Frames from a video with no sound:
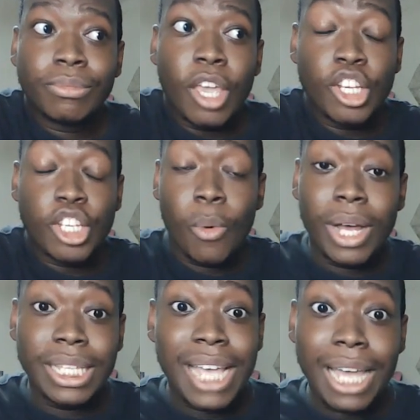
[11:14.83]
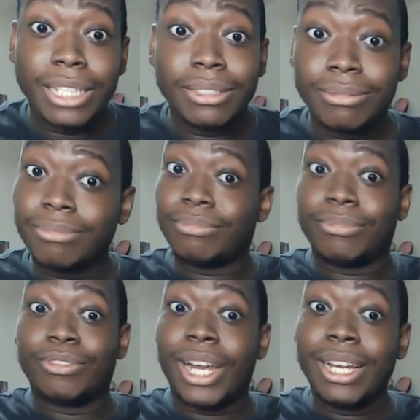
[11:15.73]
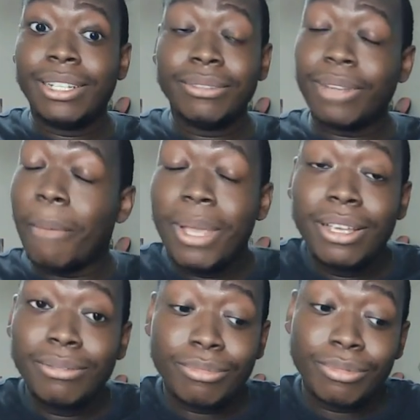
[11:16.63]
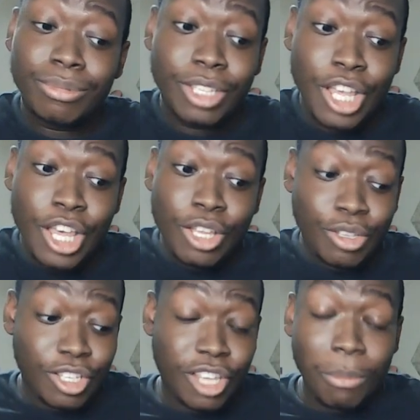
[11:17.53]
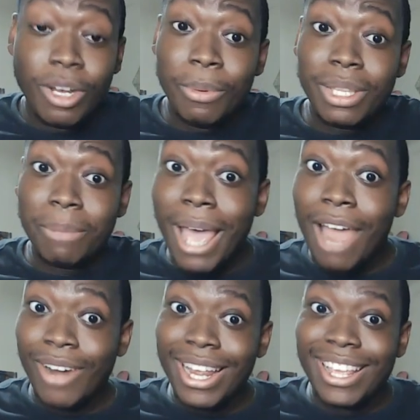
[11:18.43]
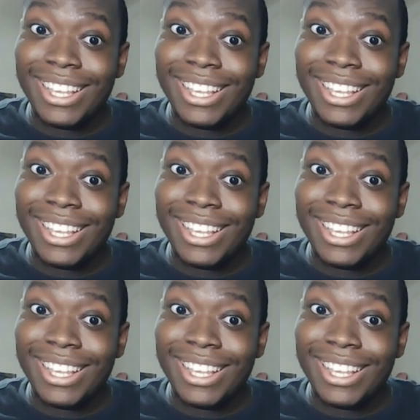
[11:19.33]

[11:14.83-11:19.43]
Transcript: and showing her talent, right? I mean, some good with the bad, right?